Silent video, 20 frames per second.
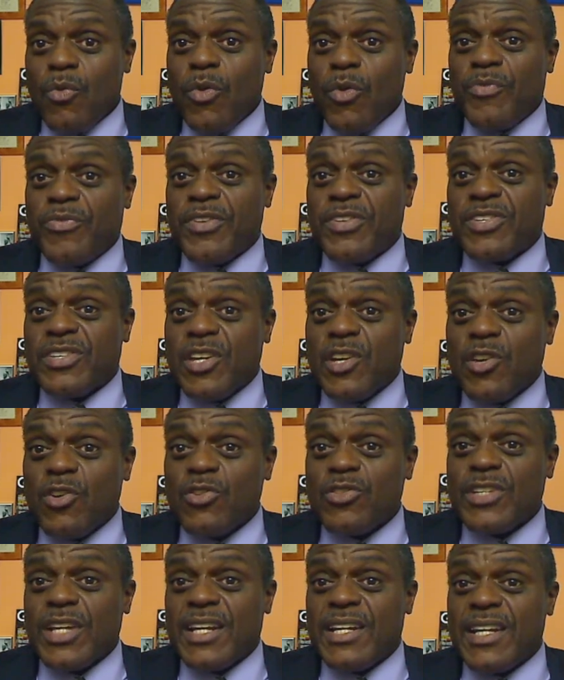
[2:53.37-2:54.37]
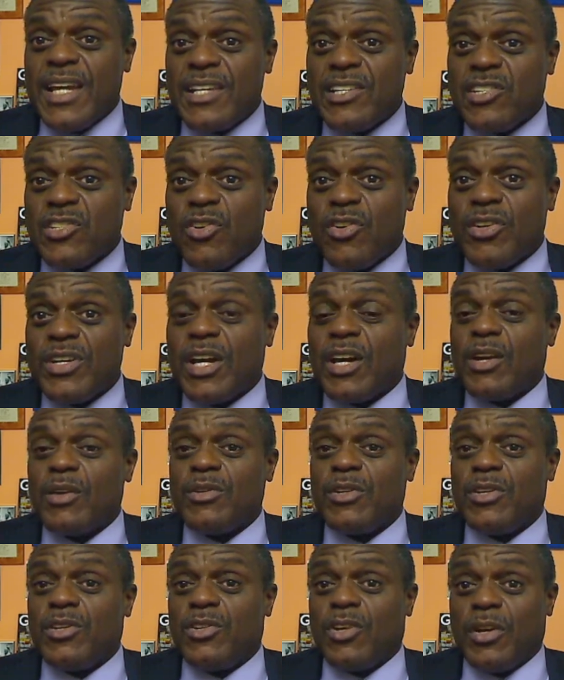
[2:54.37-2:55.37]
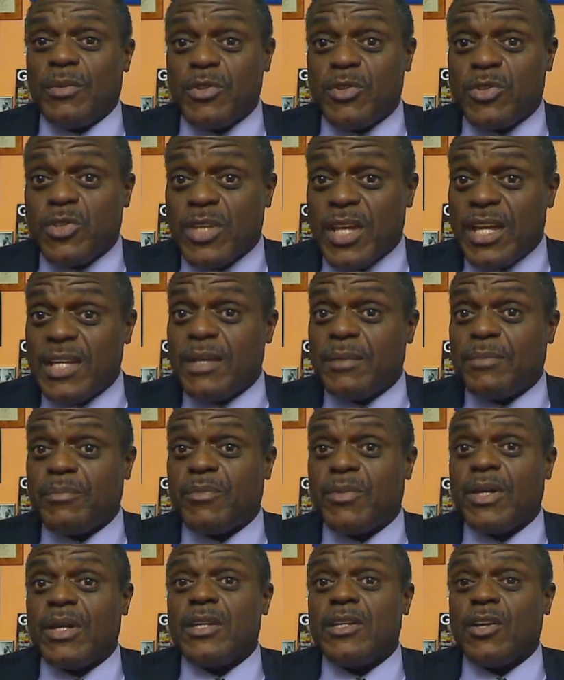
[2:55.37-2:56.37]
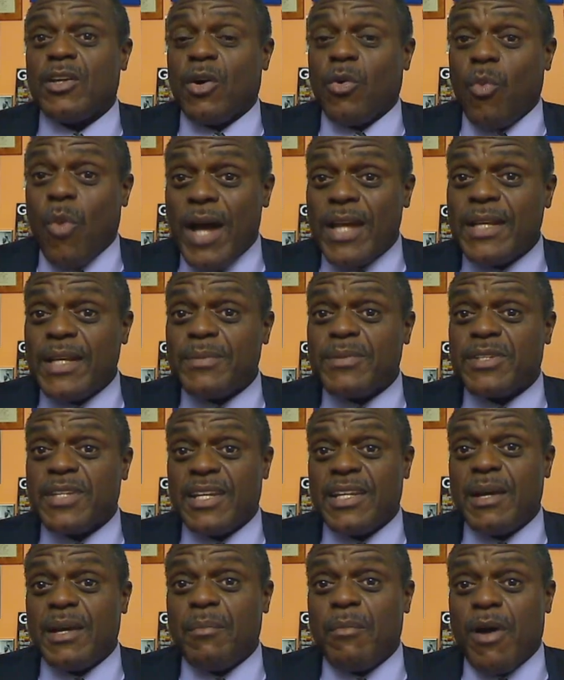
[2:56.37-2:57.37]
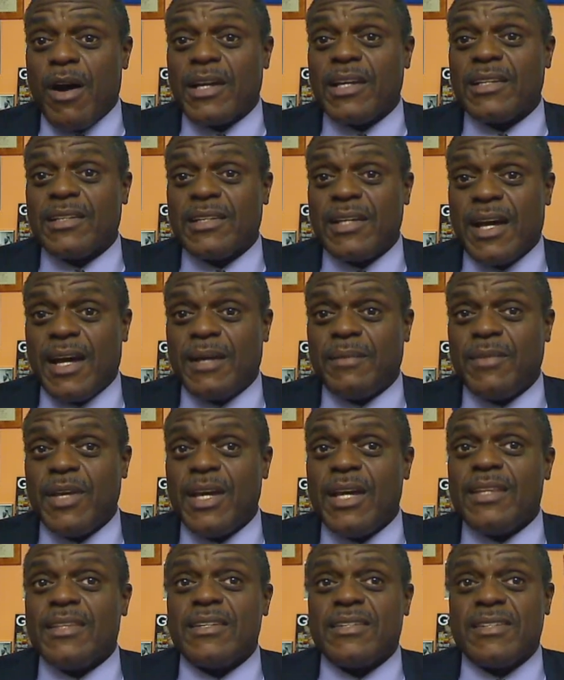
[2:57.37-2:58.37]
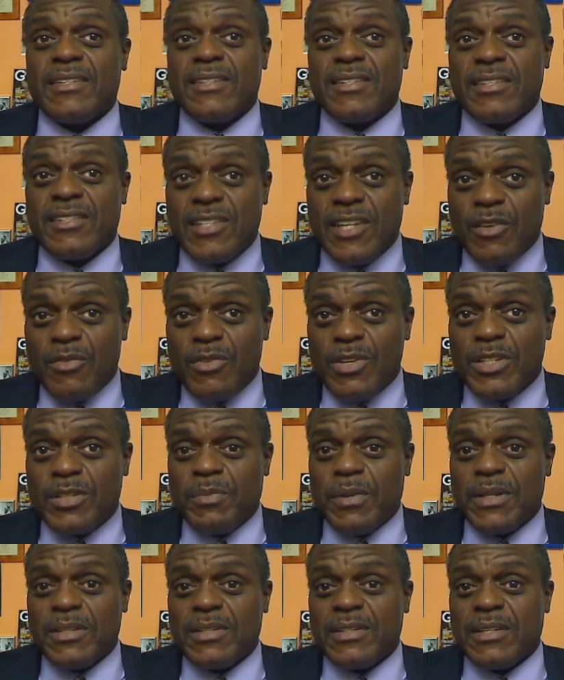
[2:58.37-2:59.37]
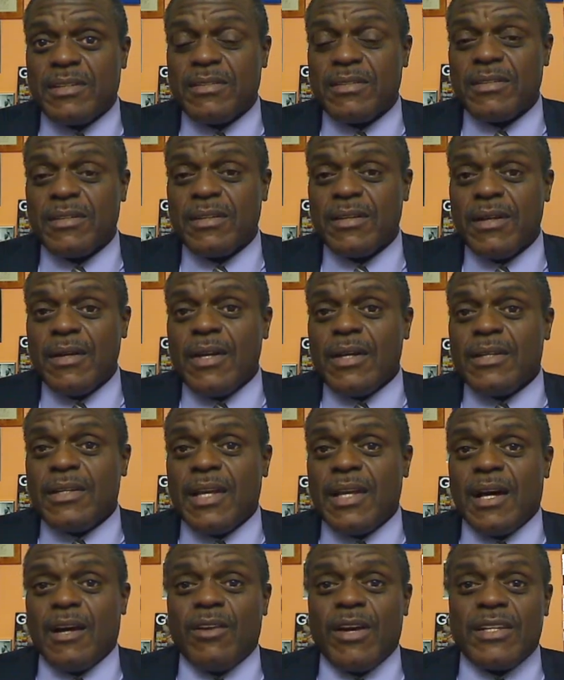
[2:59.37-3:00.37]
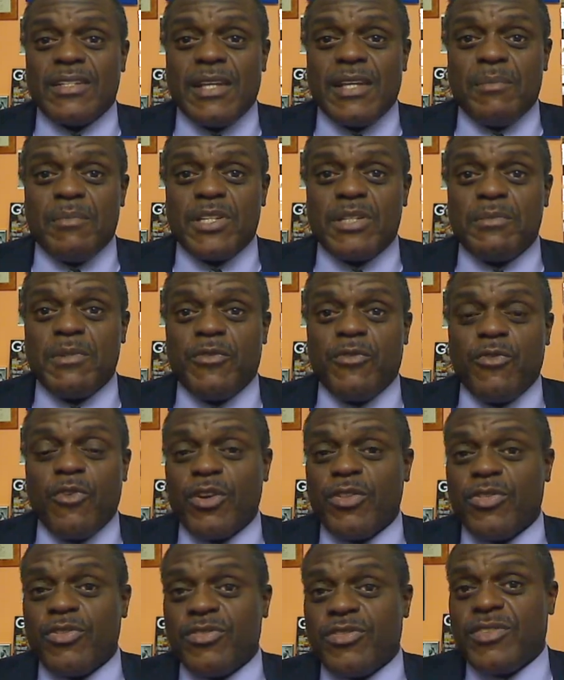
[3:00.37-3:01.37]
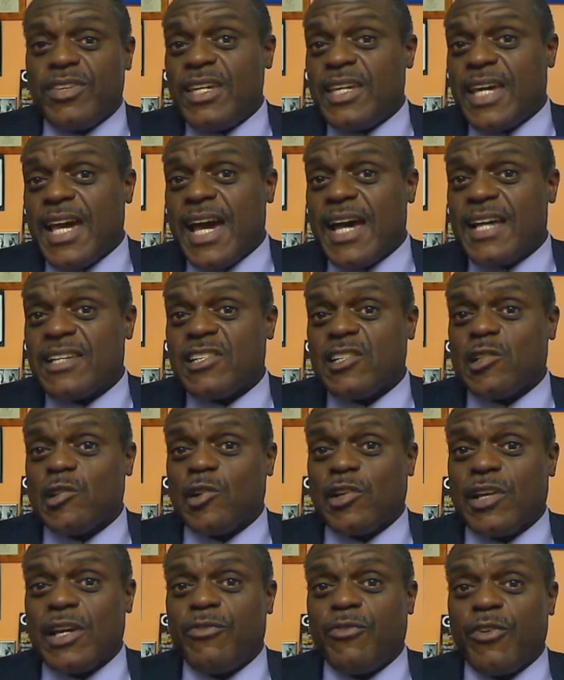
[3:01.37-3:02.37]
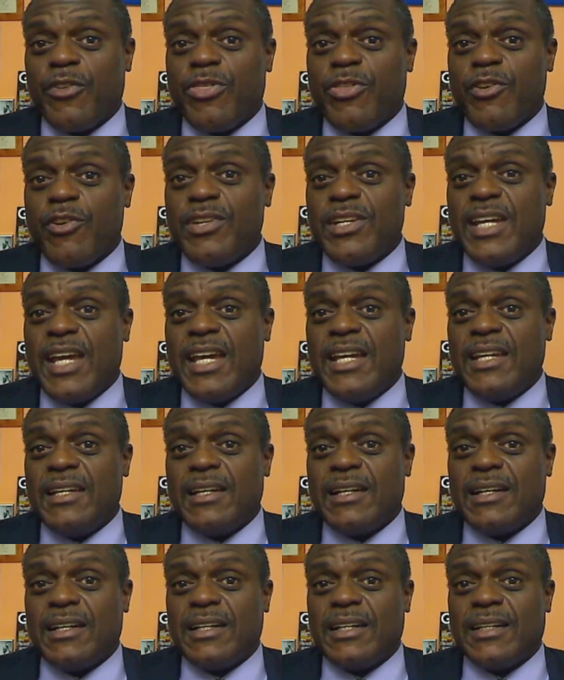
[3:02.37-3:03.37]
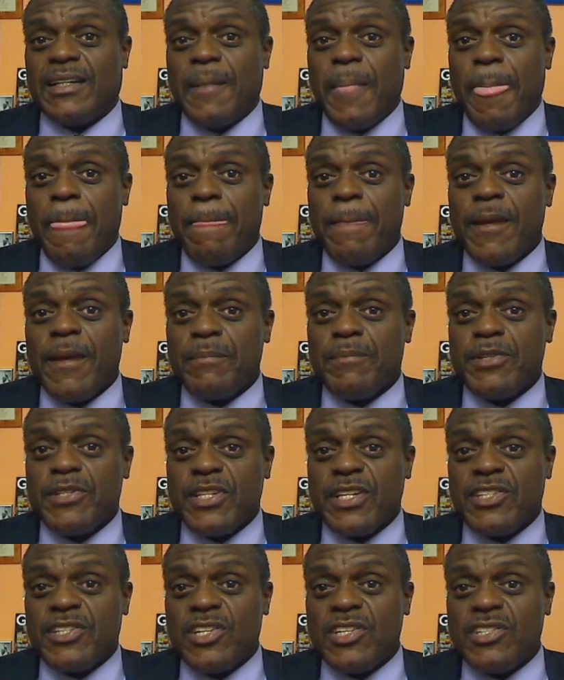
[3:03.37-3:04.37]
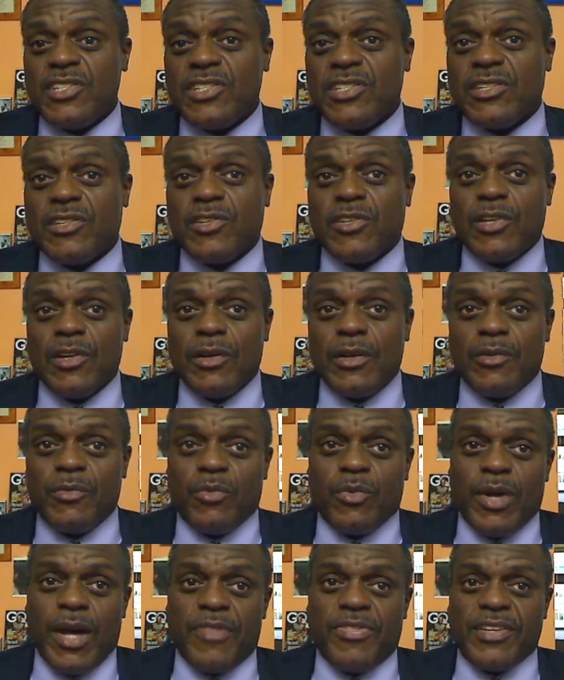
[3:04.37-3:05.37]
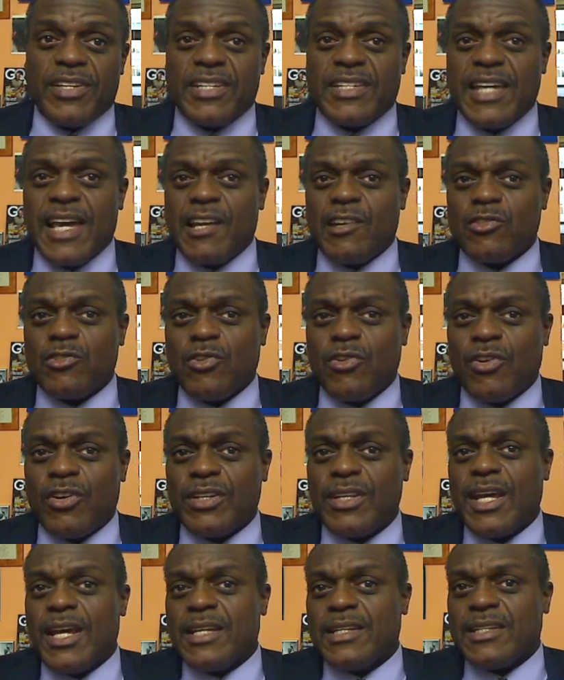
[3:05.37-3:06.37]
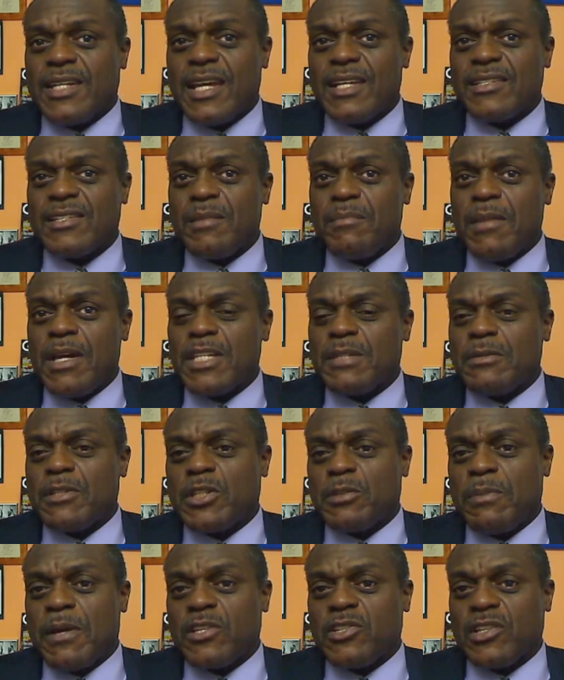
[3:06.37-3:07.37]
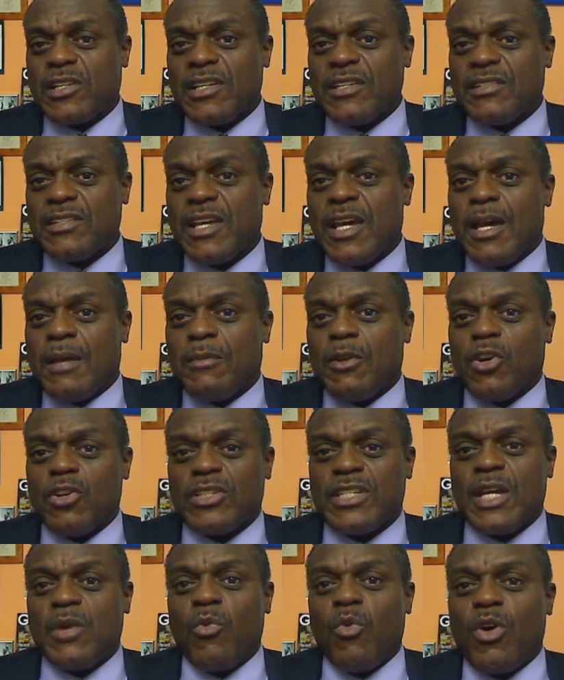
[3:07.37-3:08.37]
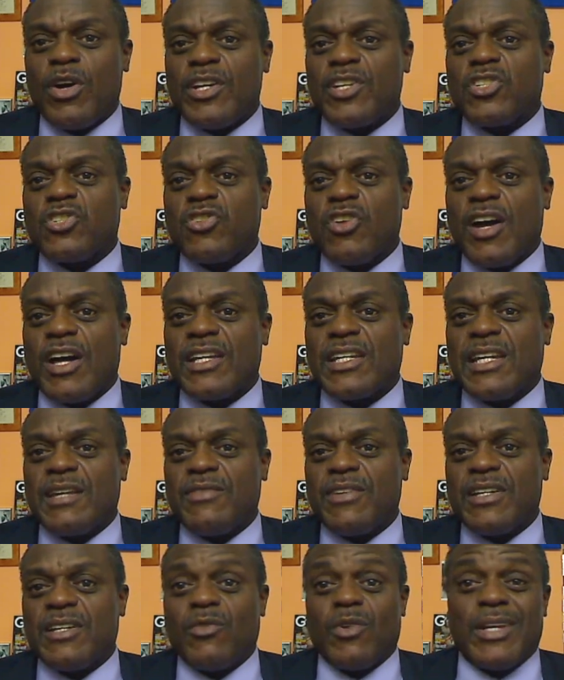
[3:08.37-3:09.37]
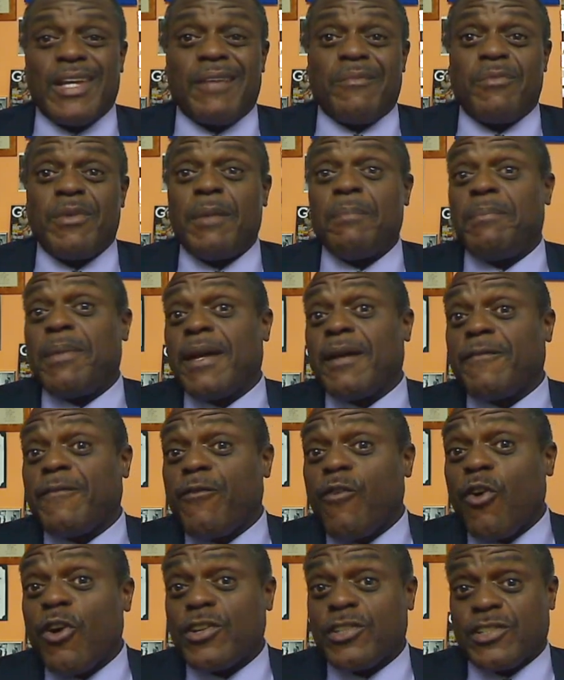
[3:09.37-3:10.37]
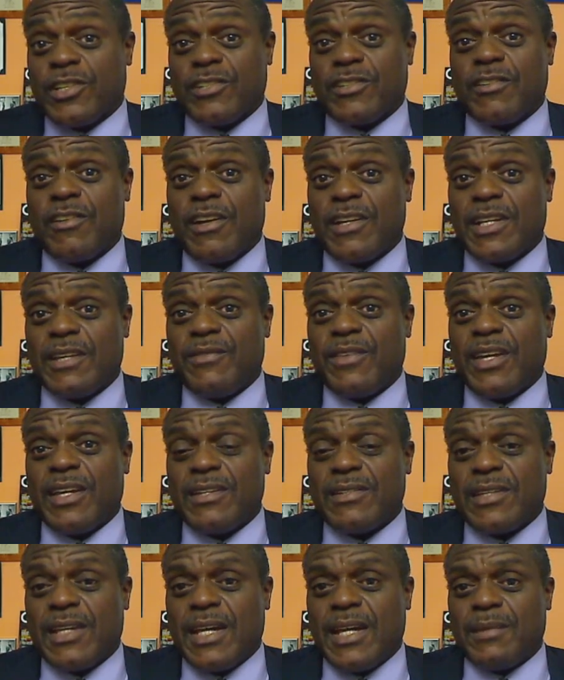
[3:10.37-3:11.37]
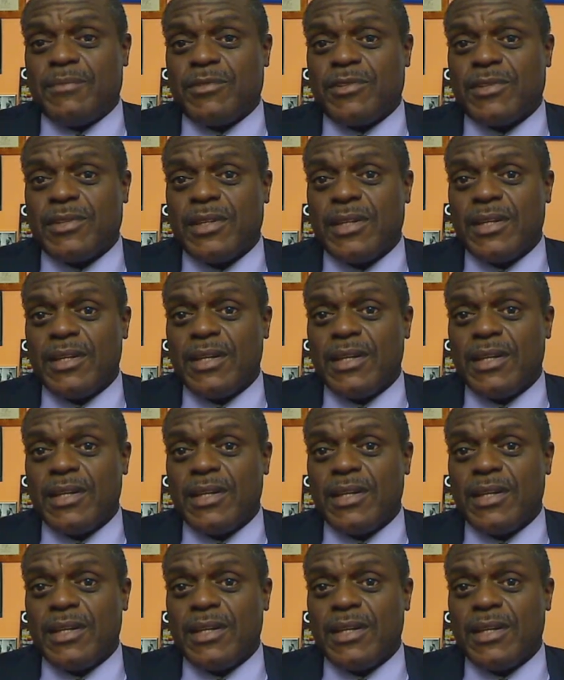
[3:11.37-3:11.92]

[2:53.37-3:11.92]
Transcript: with the skills that are necessary, and you're going to wind up standing there marking time. This is a serious business. Now, as I mentioned before, DCAS is looking for 38 positions to, I think the title is called Test and Measurement Specialist, because they want to start giving, or they're being forced to start giving exams.